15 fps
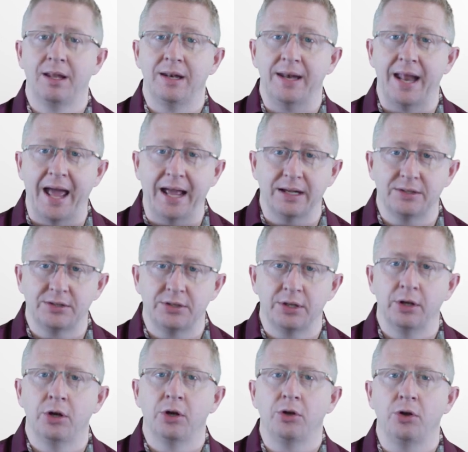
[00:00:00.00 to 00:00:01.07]
Next,
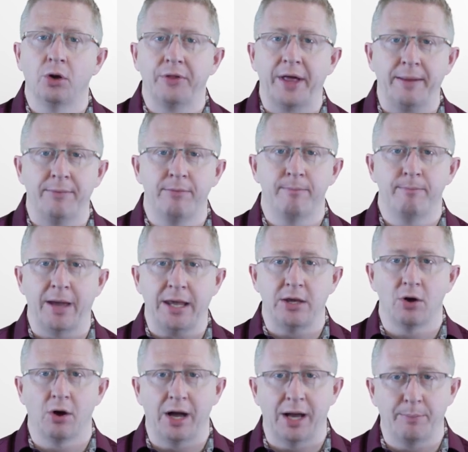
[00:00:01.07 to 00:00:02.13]
you'll then
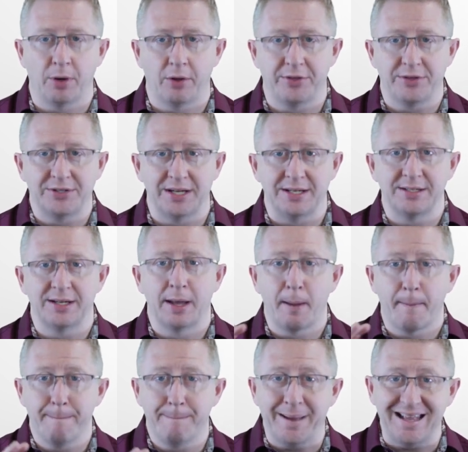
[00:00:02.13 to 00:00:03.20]
make your hypothesis
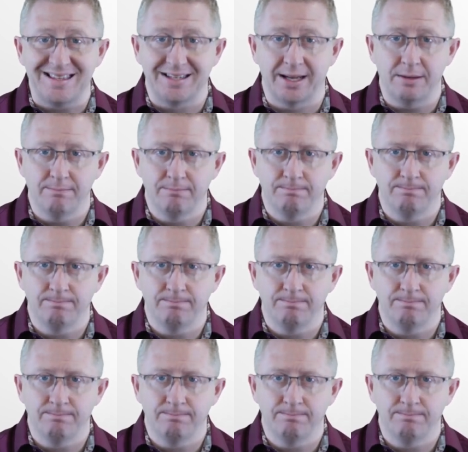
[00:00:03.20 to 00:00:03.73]
better.